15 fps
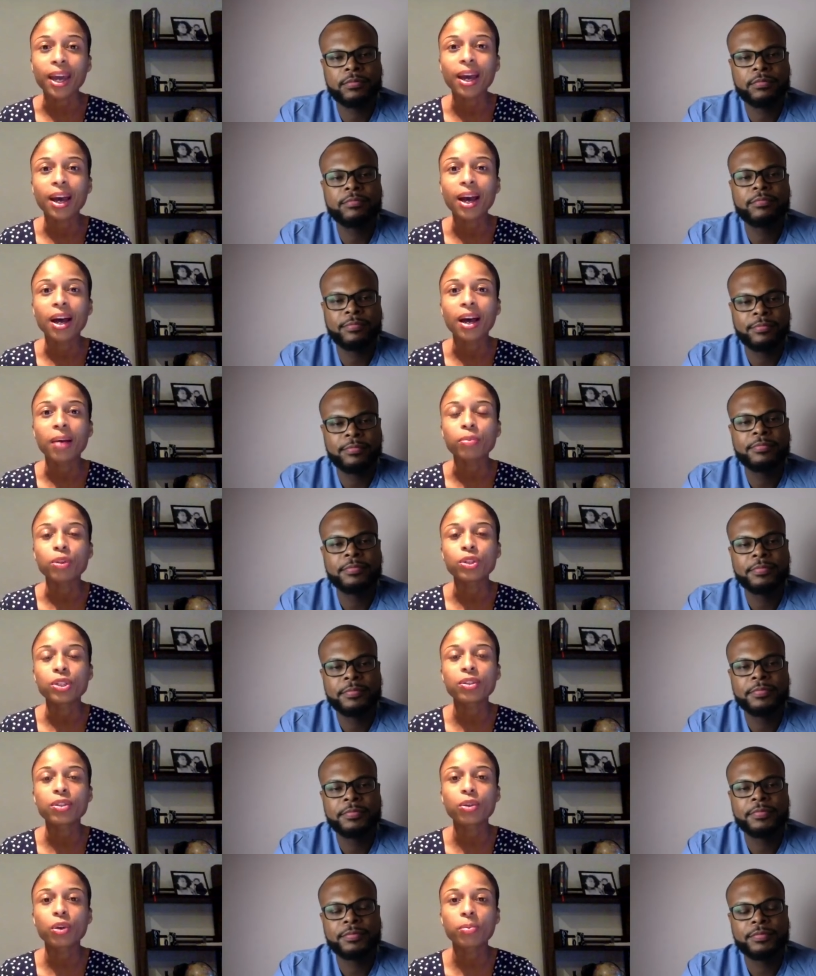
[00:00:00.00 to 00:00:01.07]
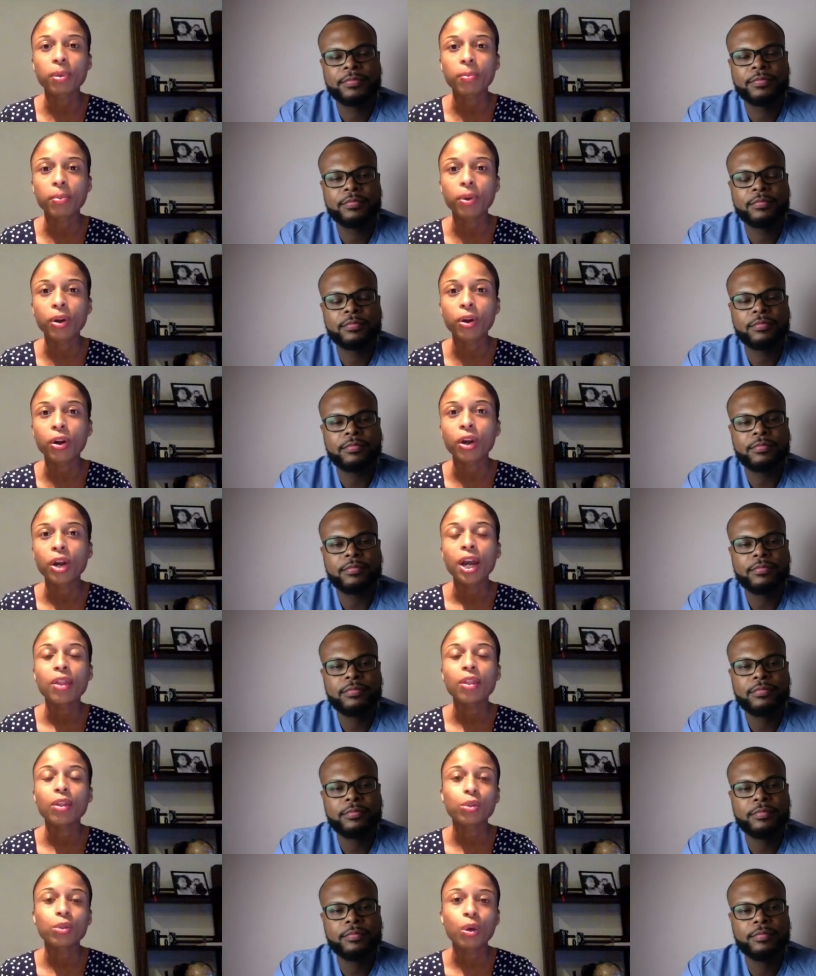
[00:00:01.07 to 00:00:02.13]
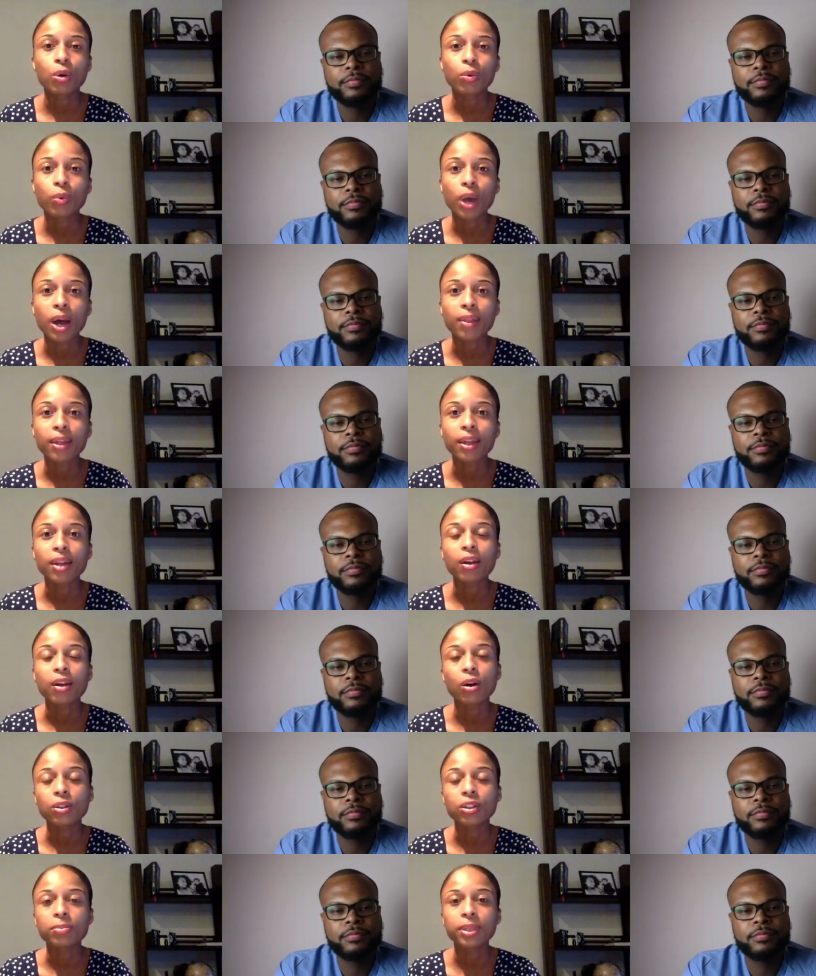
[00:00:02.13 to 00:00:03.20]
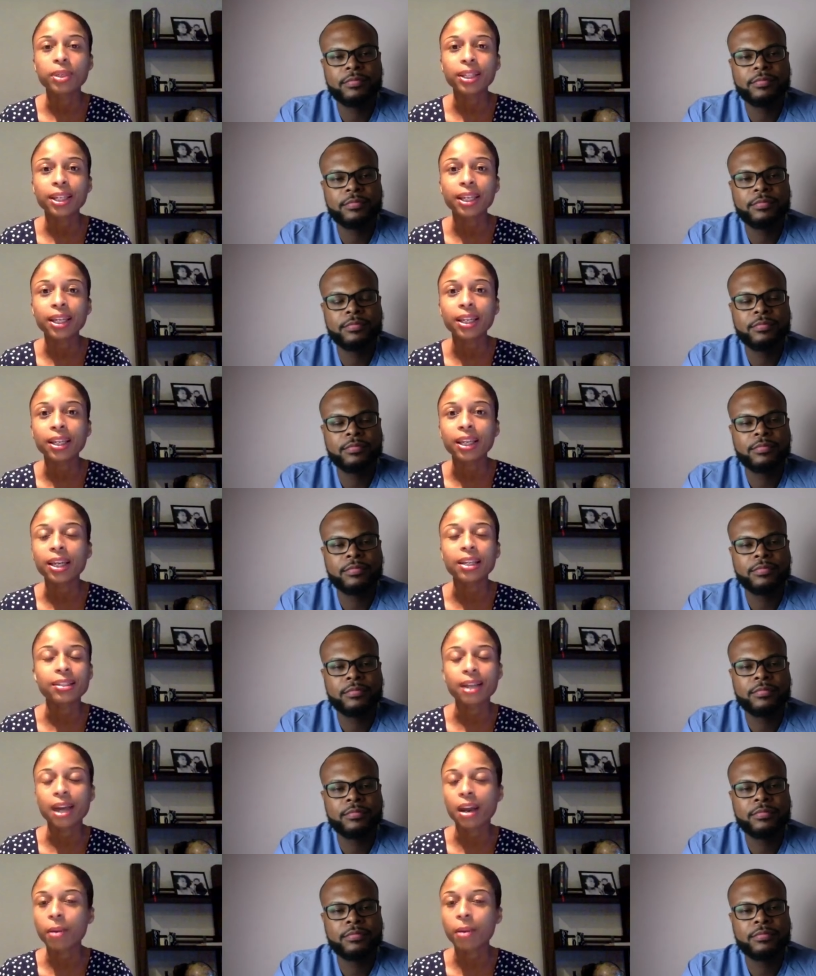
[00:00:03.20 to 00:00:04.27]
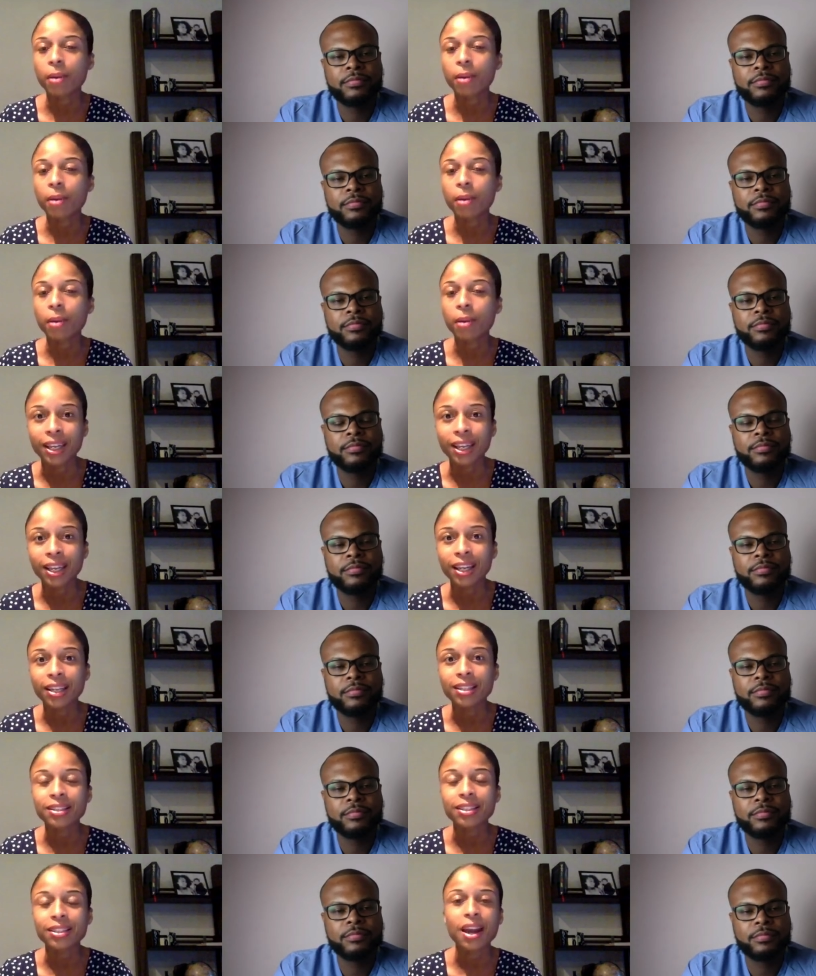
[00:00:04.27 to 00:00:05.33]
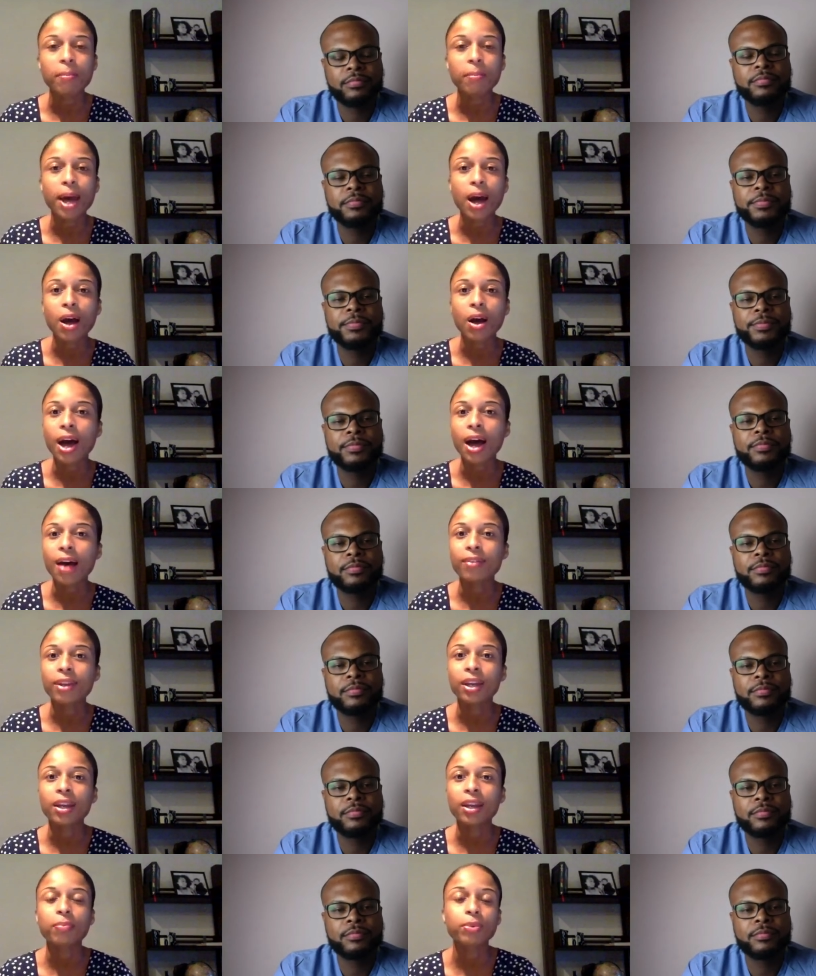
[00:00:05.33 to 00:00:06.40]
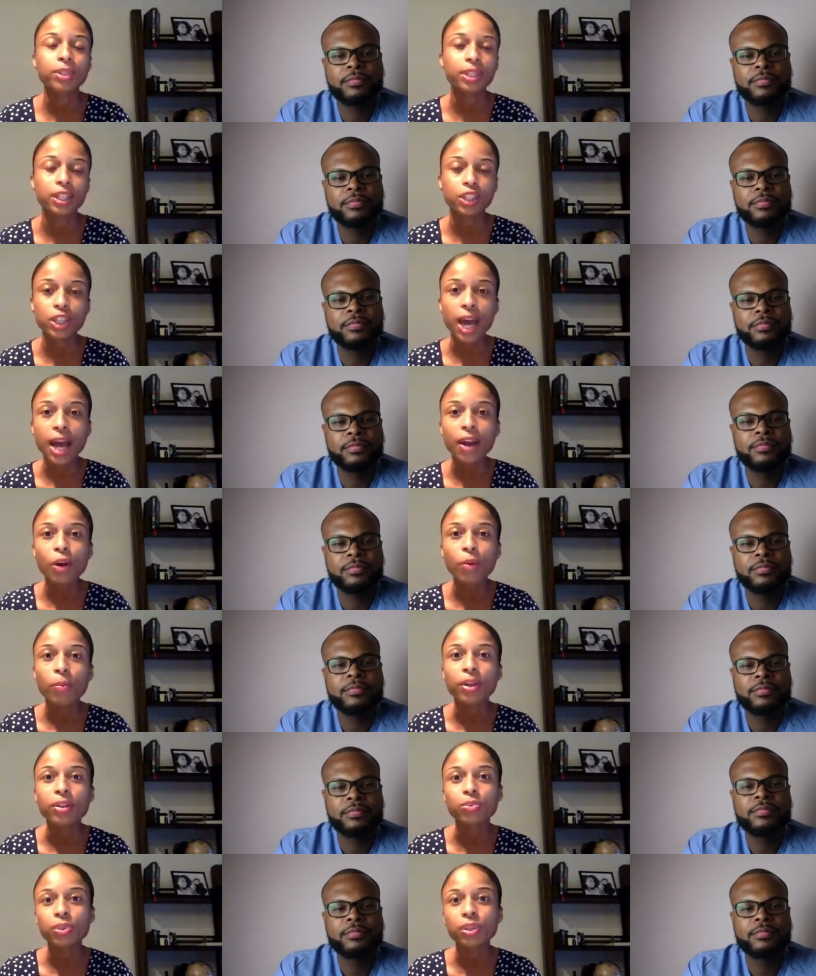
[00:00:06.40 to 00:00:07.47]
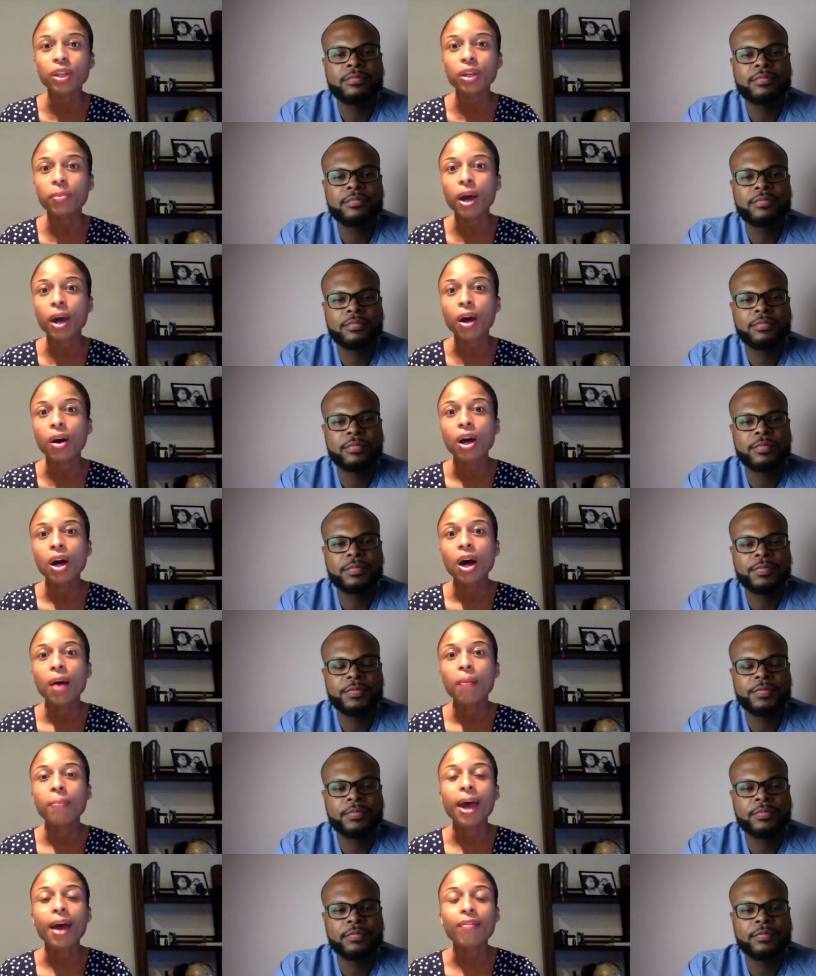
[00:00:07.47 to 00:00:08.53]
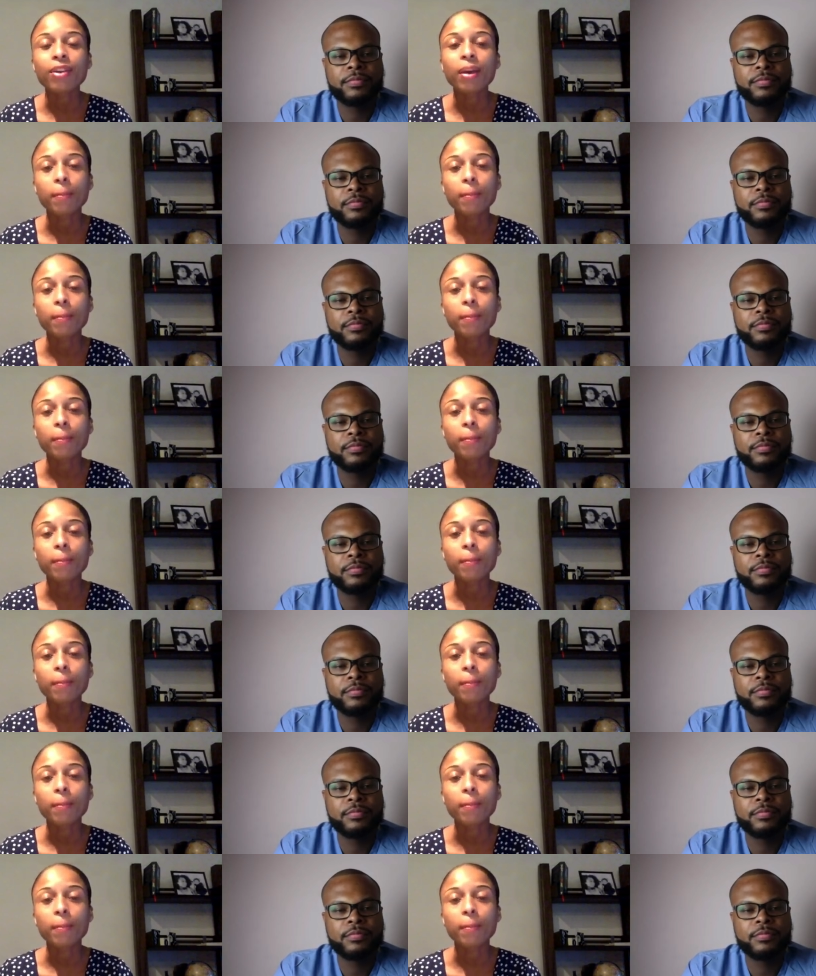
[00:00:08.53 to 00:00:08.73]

Speaker 1: Um, you just have to remember in the long run that ultimately, like, it's not about the money, it's not about having a prestige title, but it's really about having a